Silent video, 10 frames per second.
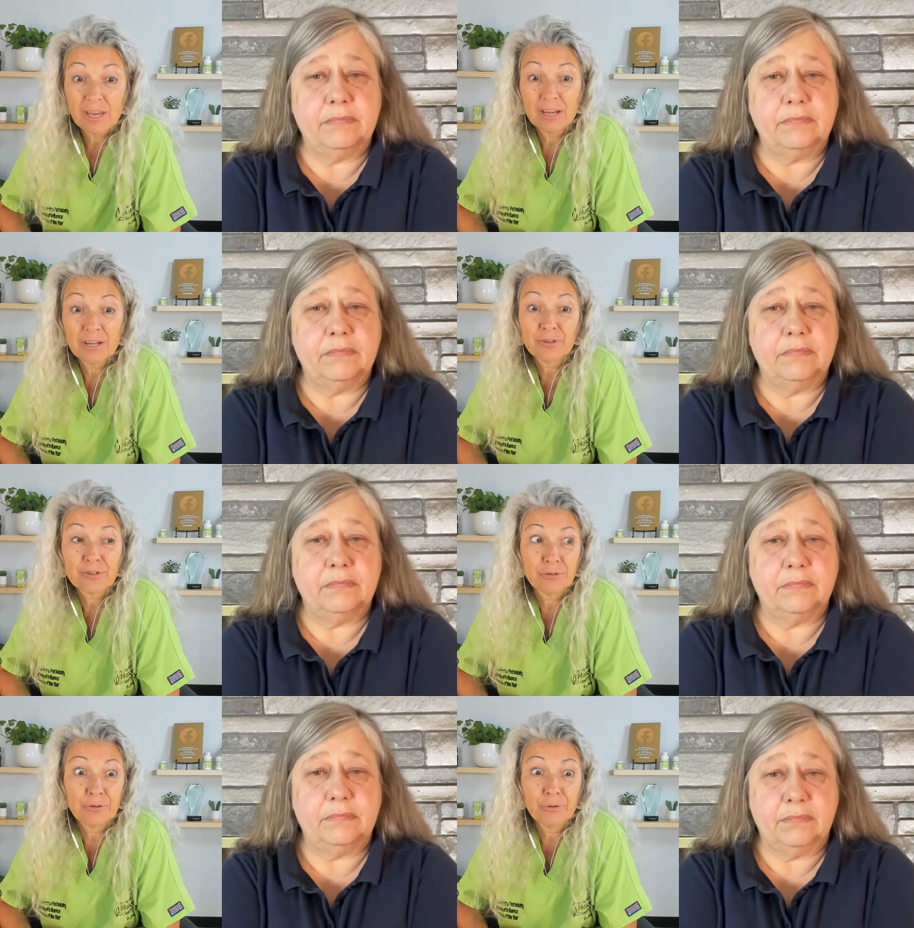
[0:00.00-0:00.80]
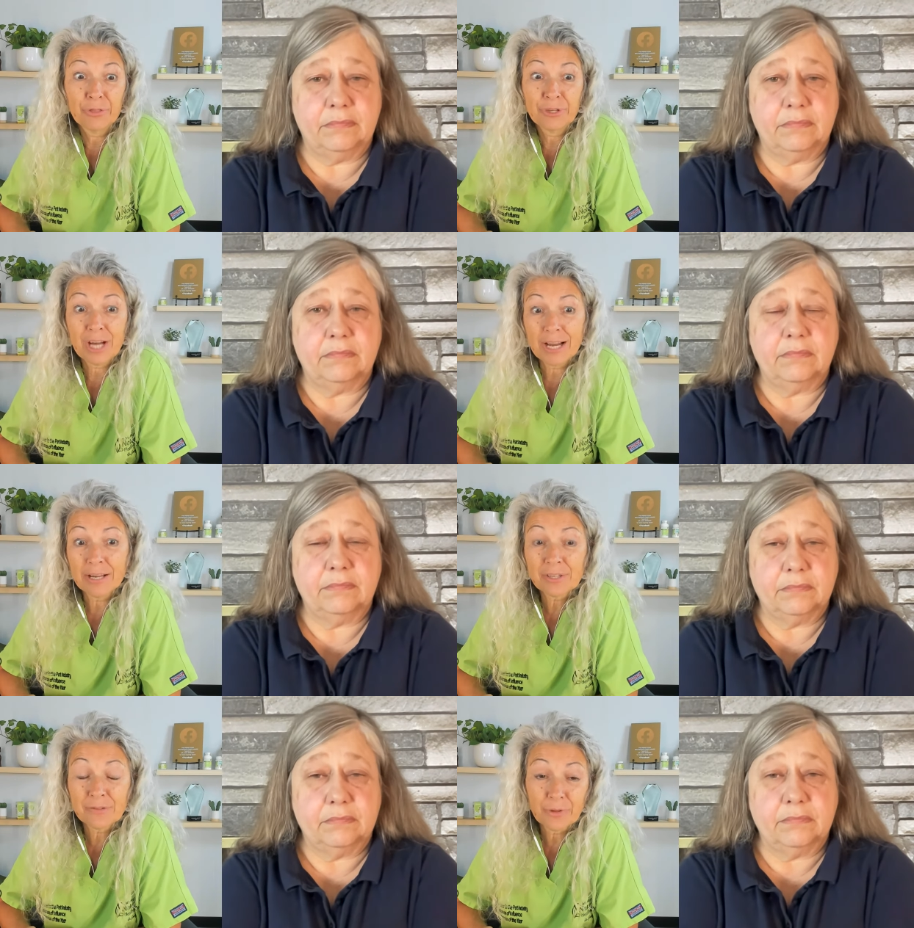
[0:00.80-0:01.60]
Speaker 1: And so the
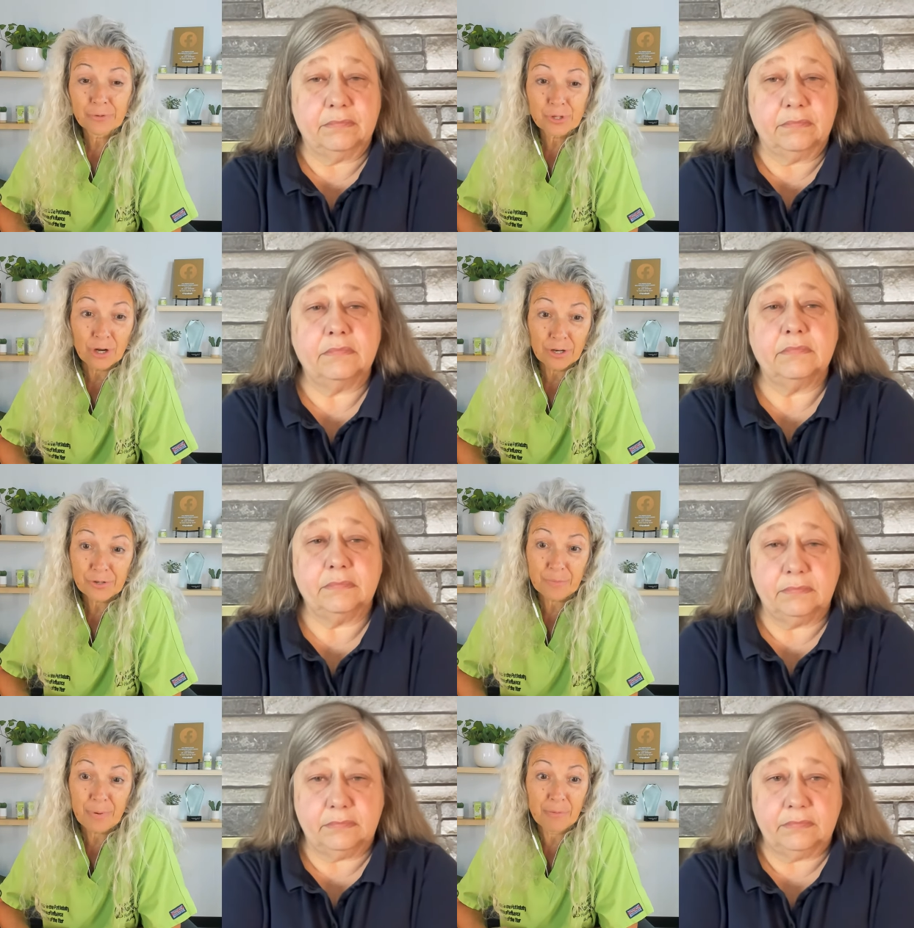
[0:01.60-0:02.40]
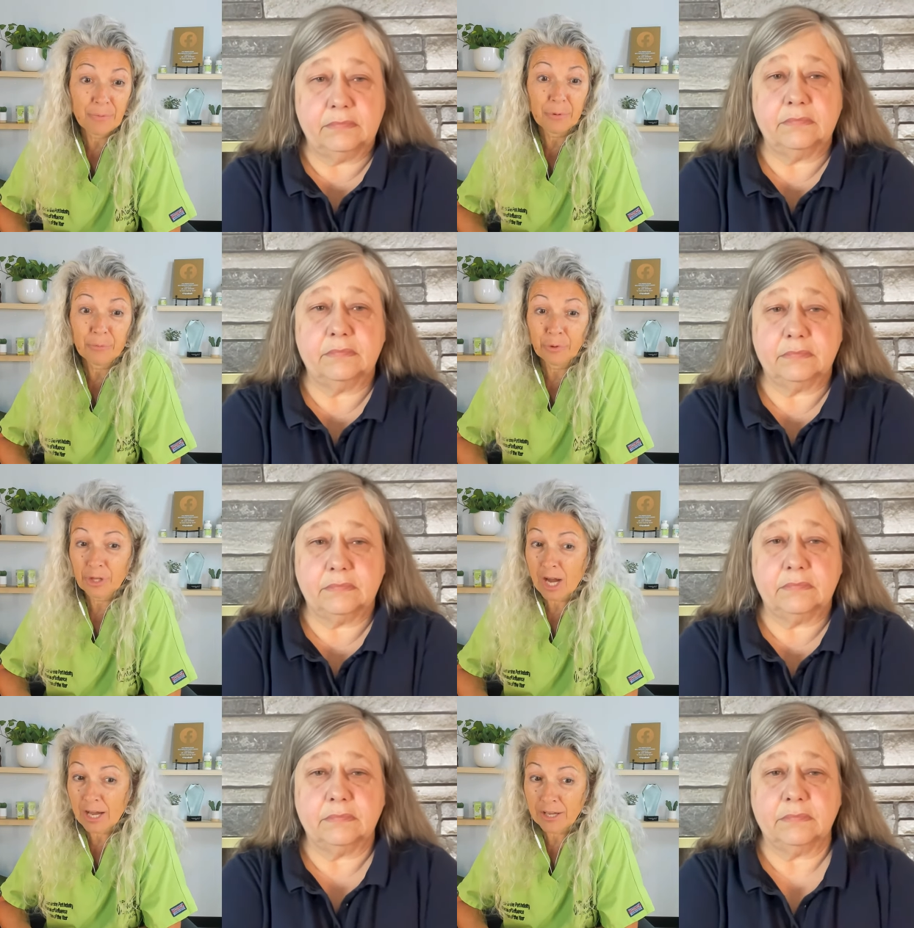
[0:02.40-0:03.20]
diets of those dogs are probably
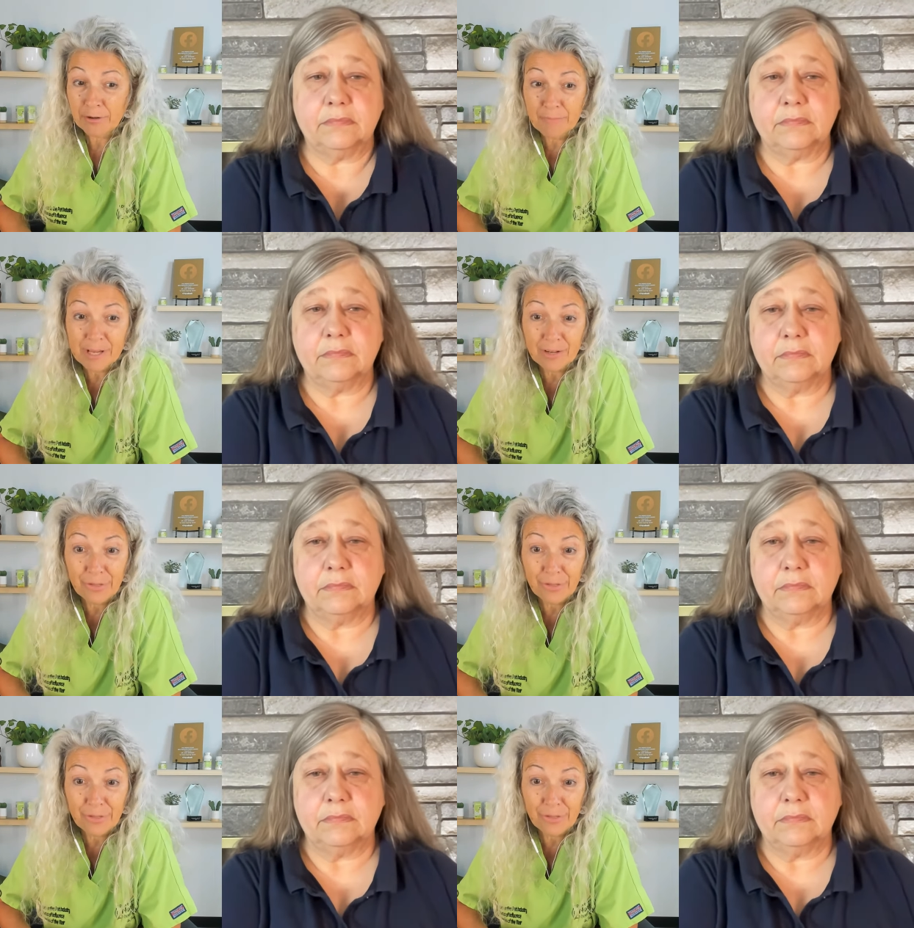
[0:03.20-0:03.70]
really high in omega